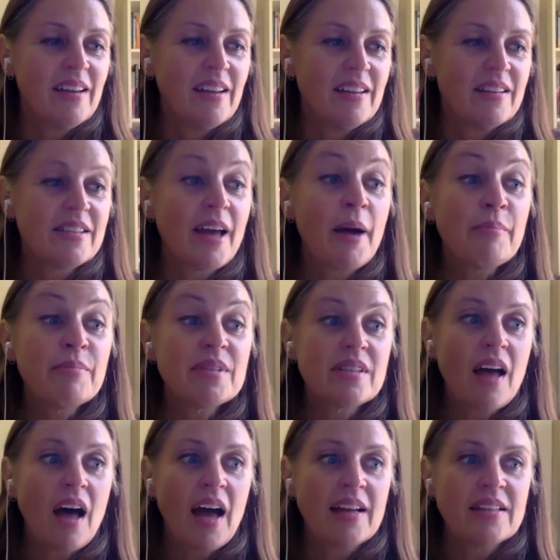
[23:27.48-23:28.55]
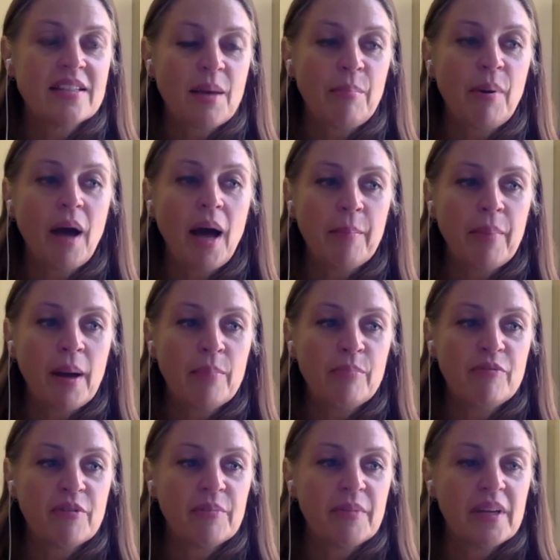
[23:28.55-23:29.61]
Some signs that pop up
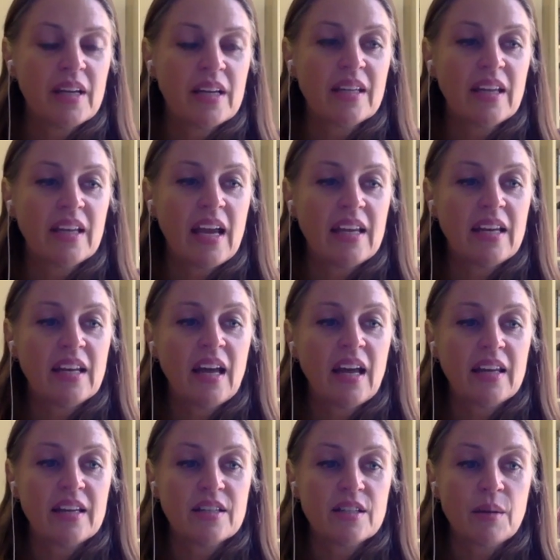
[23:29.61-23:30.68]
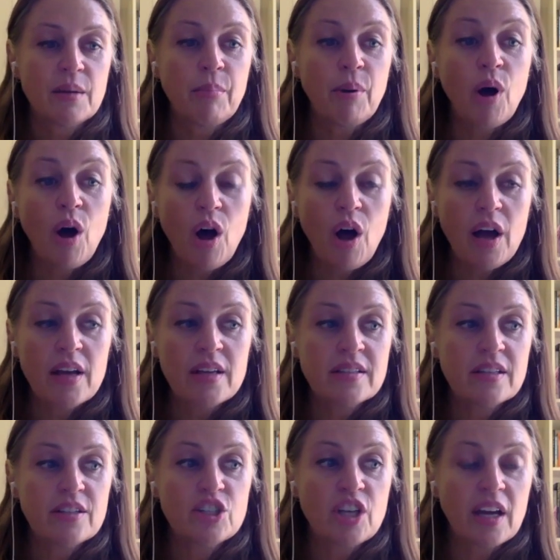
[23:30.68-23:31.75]
for me indicating I need to pause
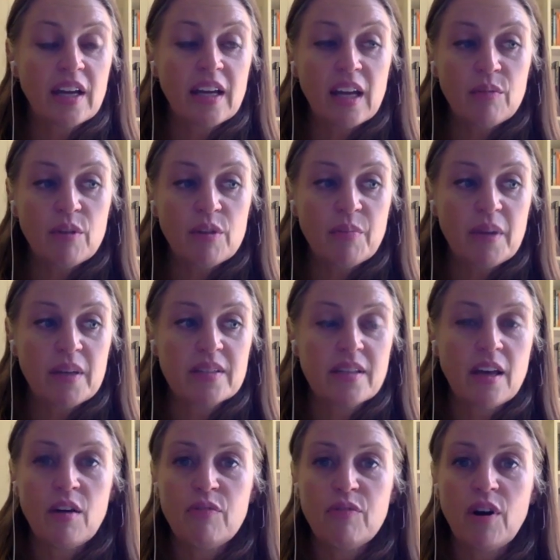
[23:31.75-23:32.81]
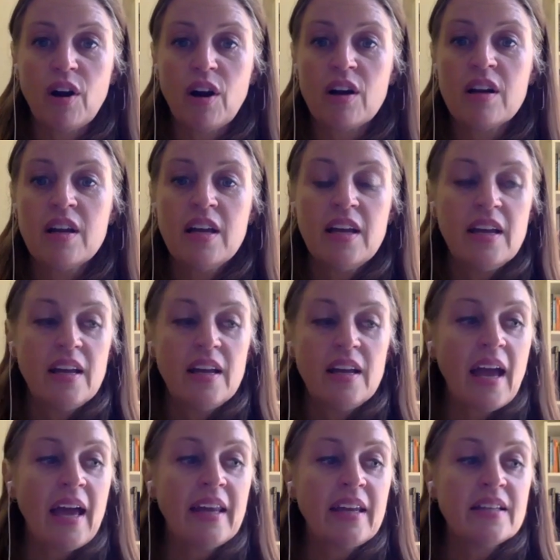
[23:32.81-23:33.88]
and check in with myself are
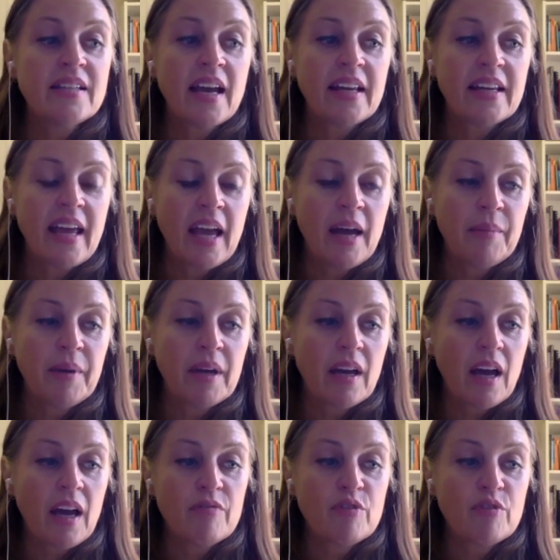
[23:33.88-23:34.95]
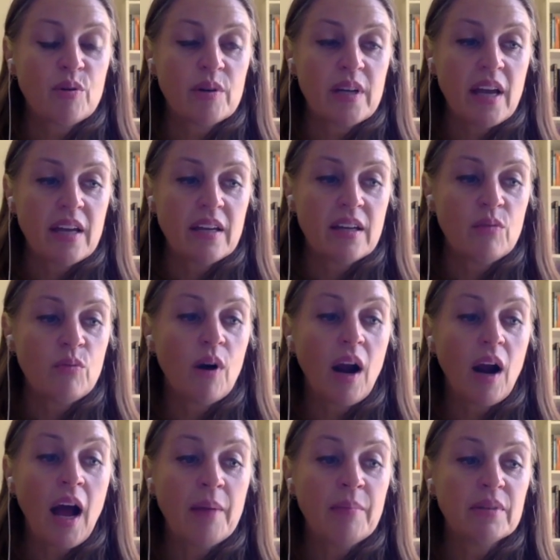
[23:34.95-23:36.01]
any dynamic I've created where
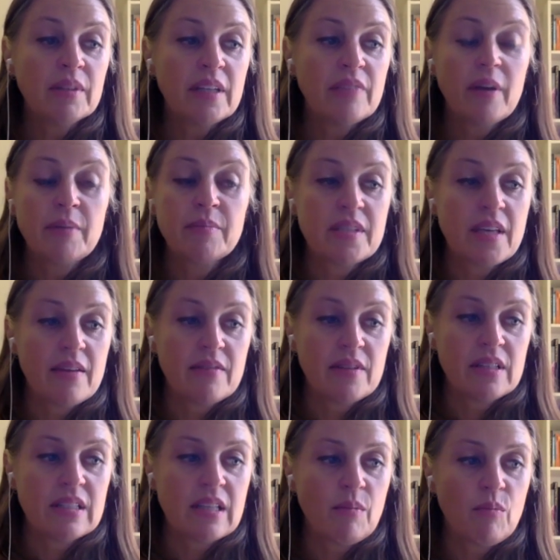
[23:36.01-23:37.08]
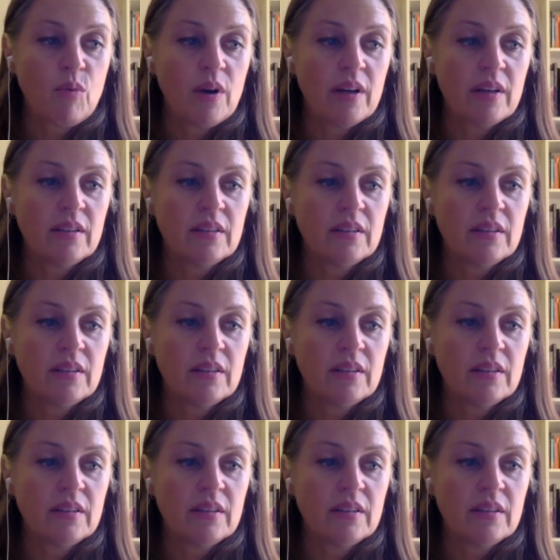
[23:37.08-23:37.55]
I believe I'm saving someone.